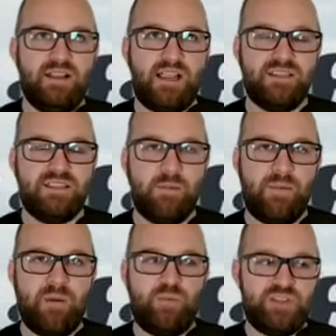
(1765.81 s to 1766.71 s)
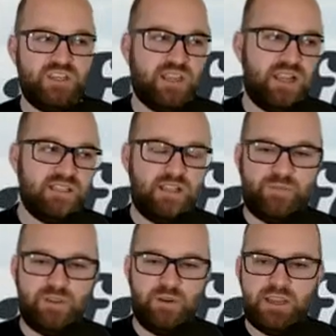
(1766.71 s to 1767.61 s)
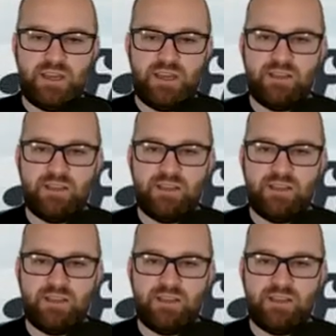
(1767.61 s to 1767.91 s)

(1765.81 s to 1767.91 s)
guys on the mound pitching, guys out there hitting.